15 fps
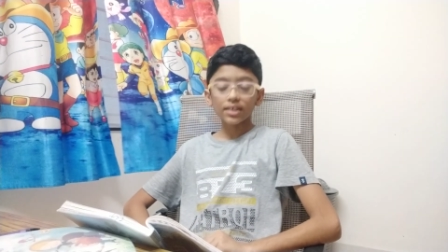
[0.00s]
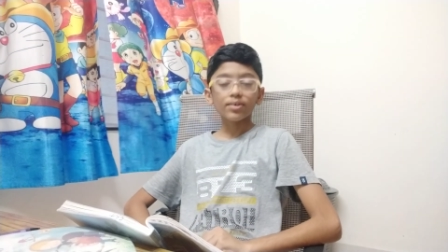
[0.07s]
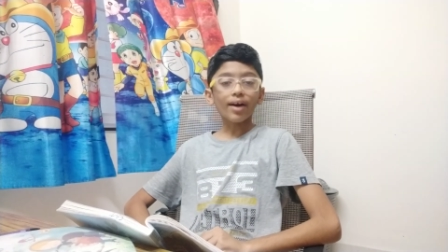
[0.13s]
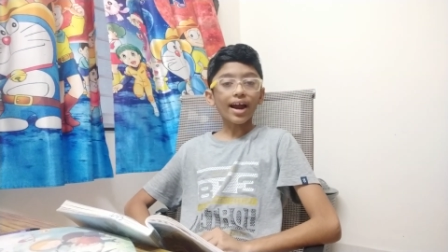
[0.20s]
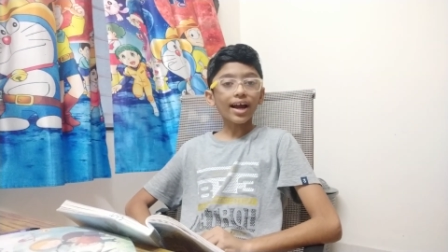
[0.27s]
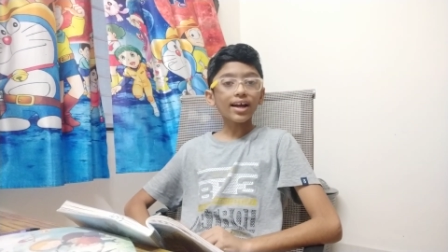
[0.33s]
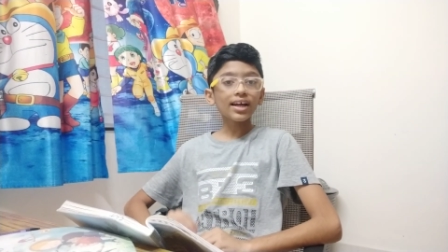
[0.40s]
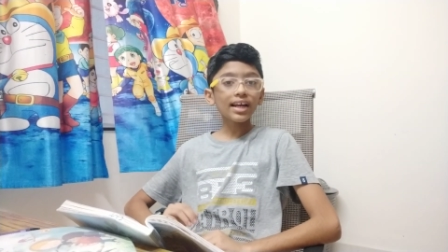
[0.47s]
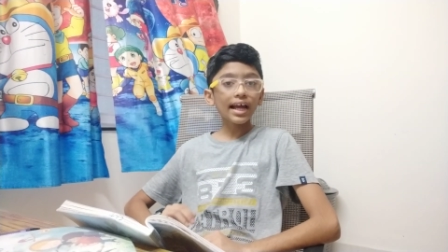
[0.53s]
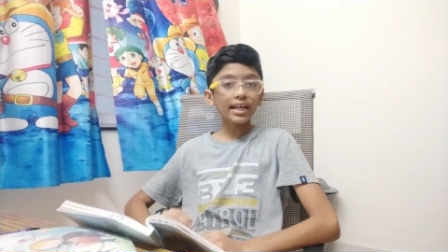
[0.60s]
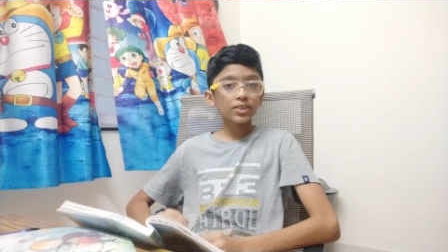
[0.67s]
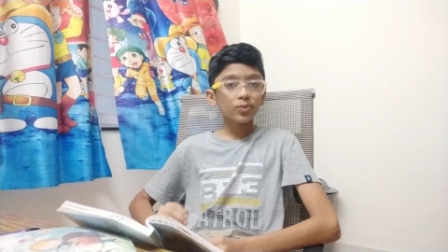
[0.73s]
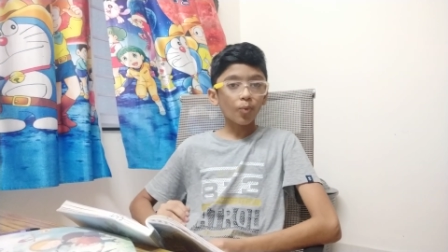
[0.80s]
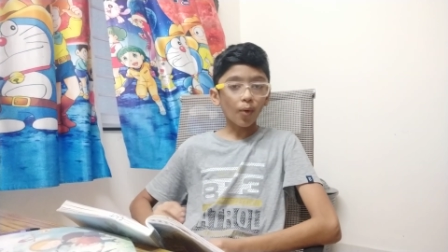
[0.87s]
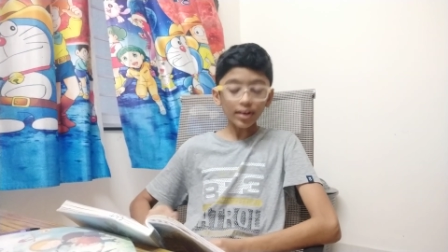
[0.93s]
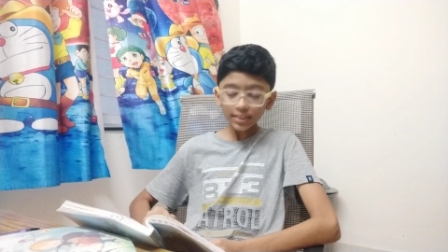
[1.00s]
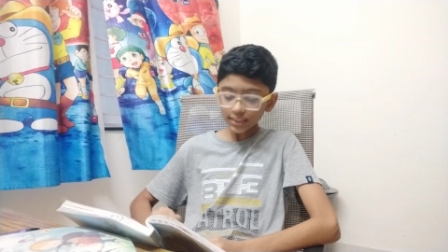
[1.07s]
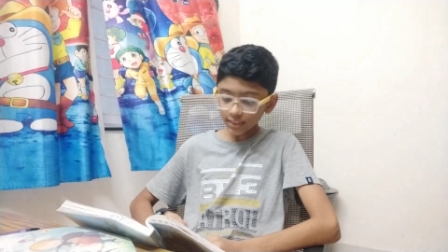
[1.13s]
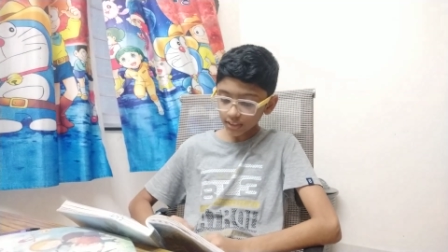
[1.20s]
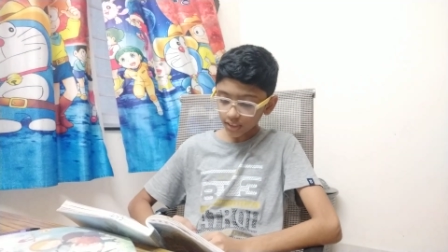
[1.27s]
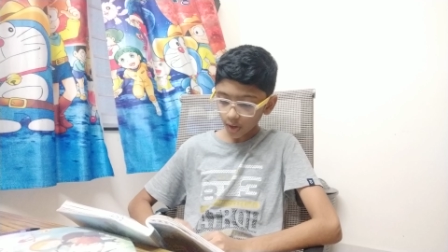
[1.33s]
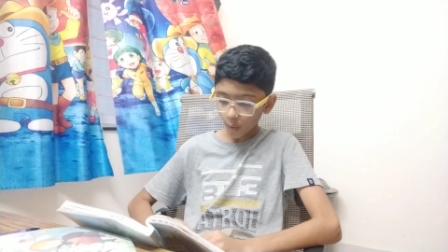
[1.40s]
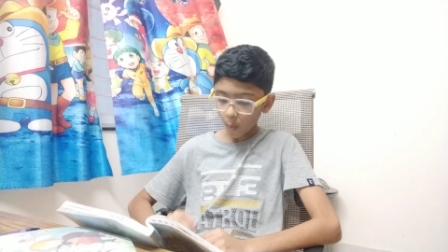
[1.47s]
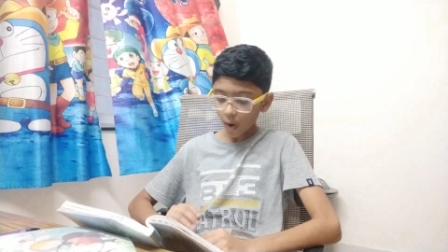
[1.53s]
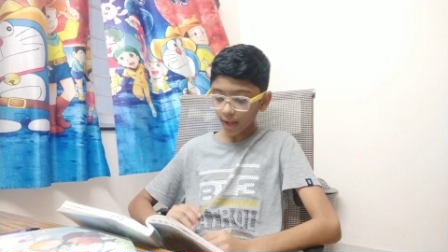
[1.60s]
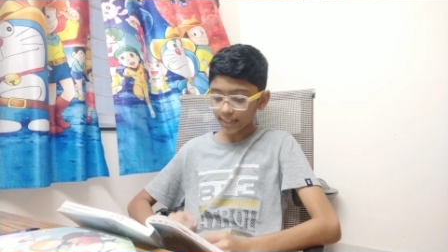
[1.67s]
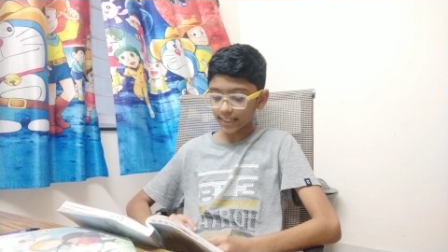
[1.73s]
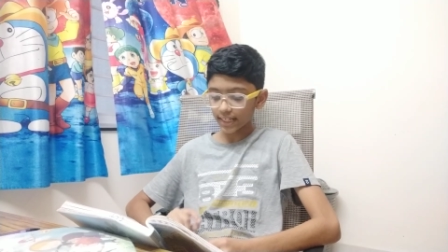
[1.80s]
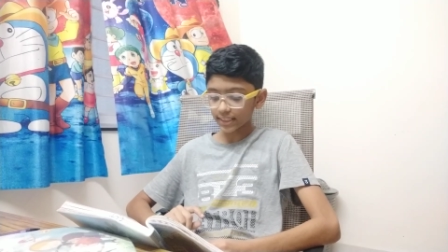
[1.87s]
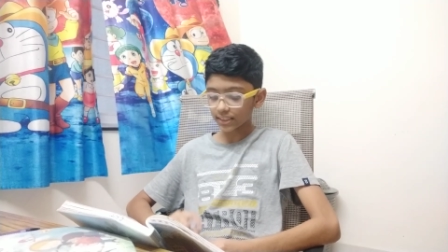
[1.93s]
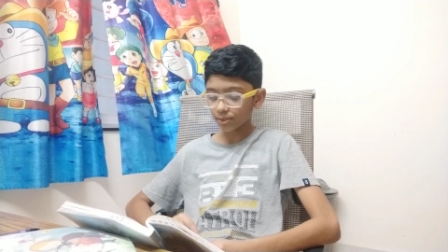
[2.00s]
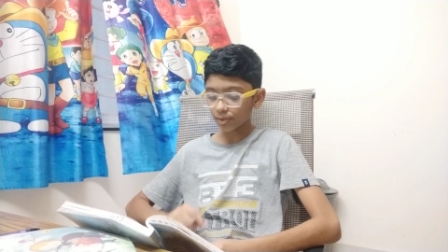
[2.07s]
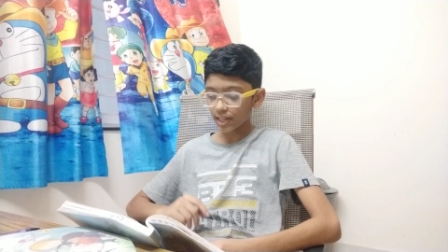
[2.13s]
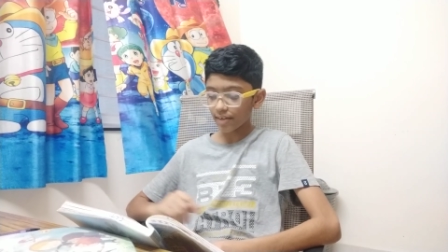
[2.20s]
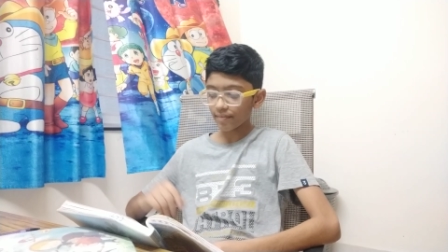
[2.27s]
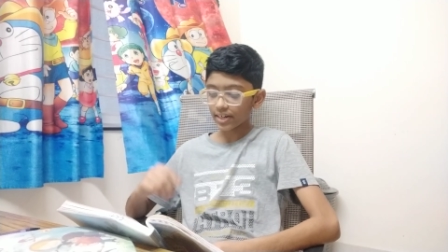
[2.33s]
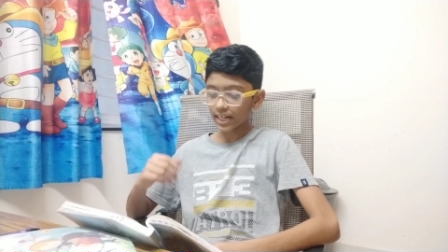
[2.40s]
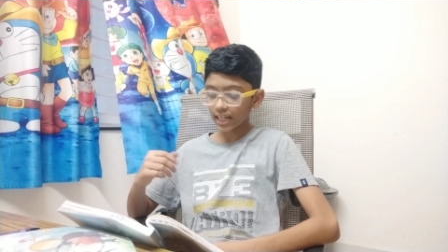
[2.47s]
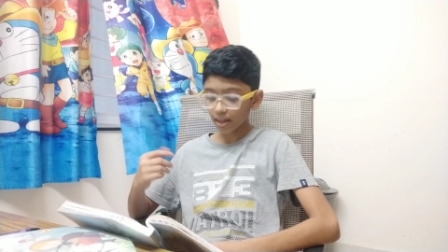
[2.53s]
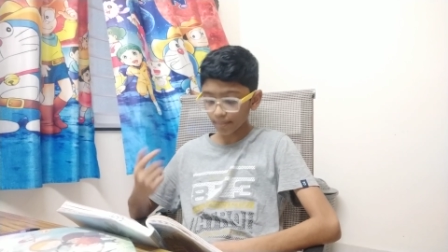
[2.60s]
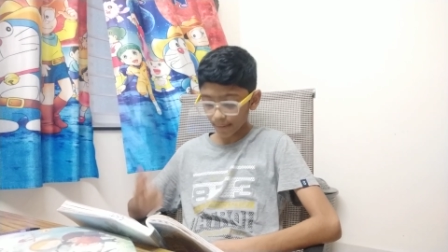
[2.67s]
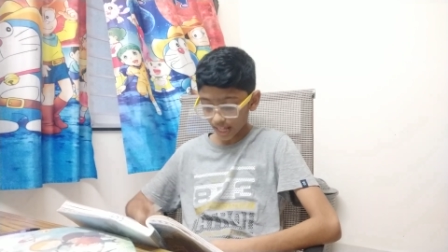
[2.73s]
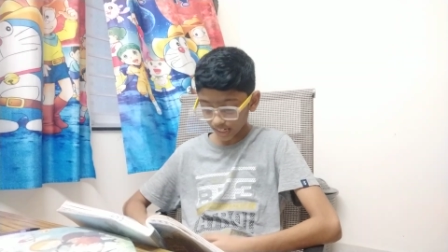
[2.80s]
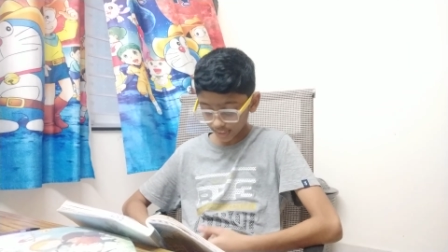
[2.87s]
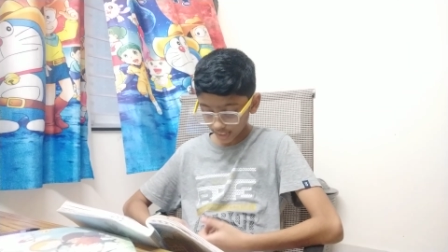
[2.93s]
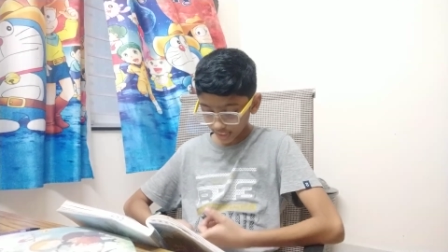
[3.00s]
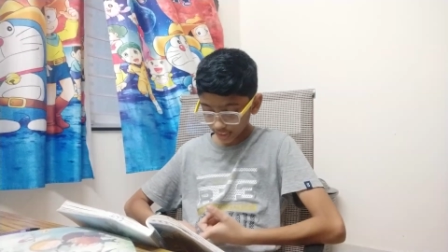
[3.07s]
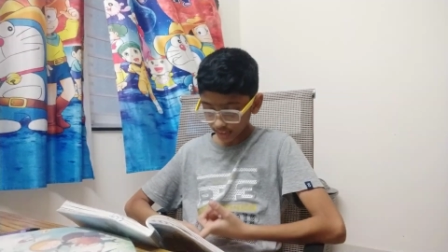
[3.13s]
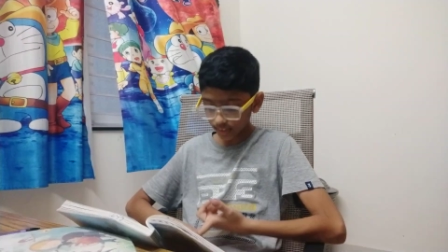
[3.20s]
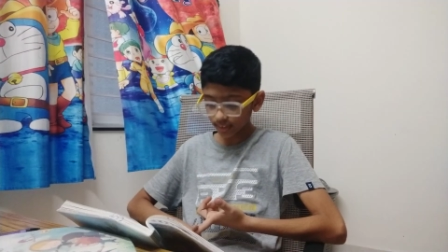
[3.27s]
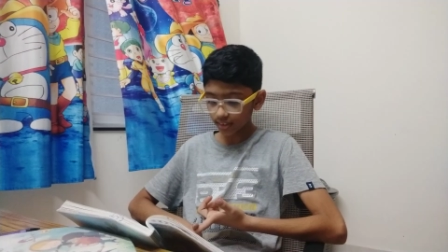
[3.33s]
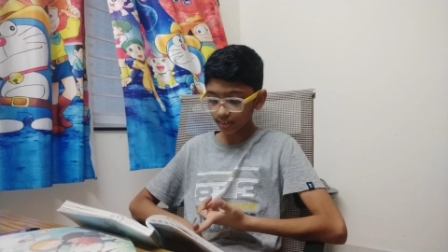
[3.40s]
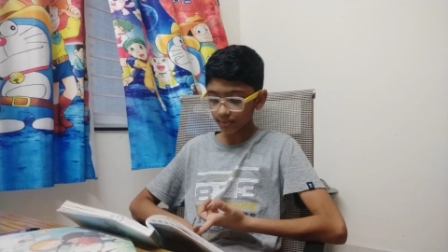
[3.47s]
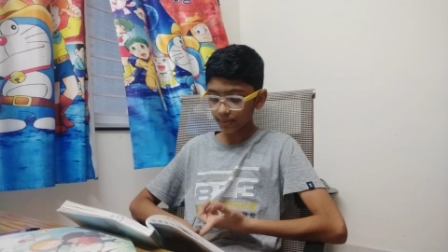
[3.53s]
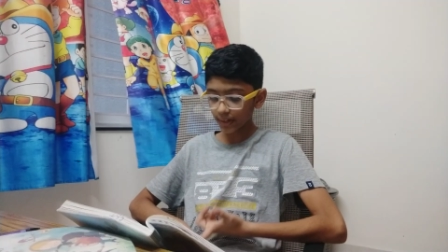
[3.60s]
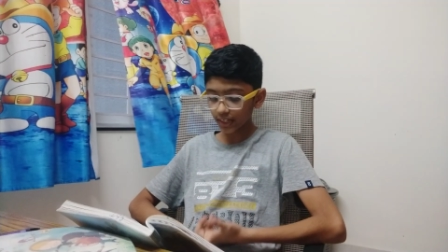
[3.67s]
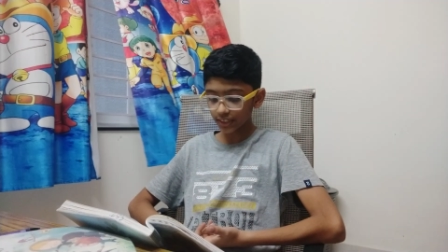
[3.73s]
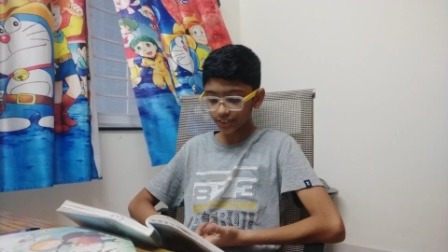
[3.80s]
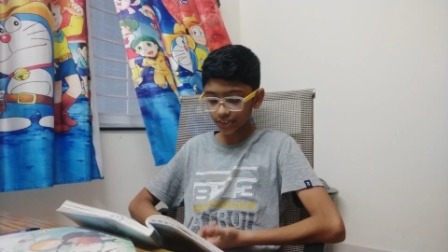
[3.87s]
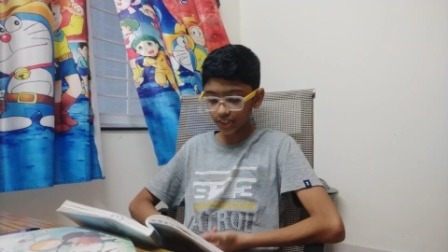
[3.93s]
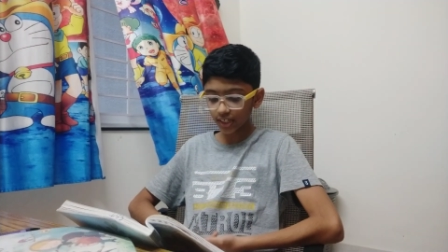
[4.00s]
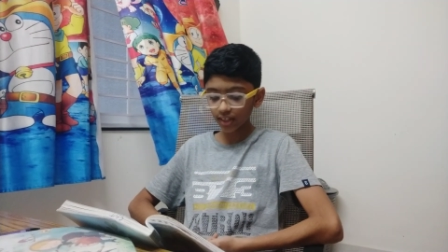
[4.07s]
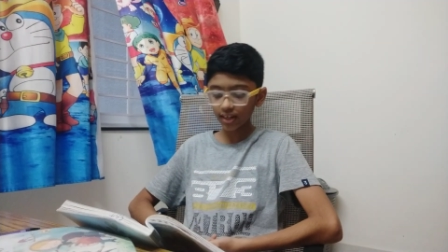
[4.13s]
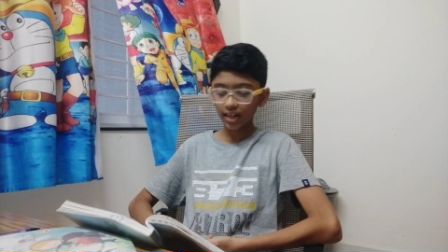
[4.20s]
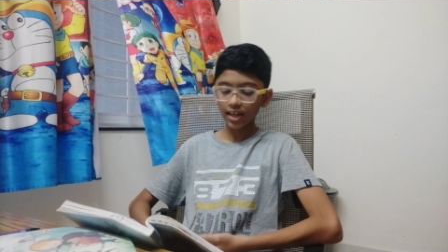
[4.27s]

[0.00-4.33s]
recognize what's a snow unless you live in Himalayan region,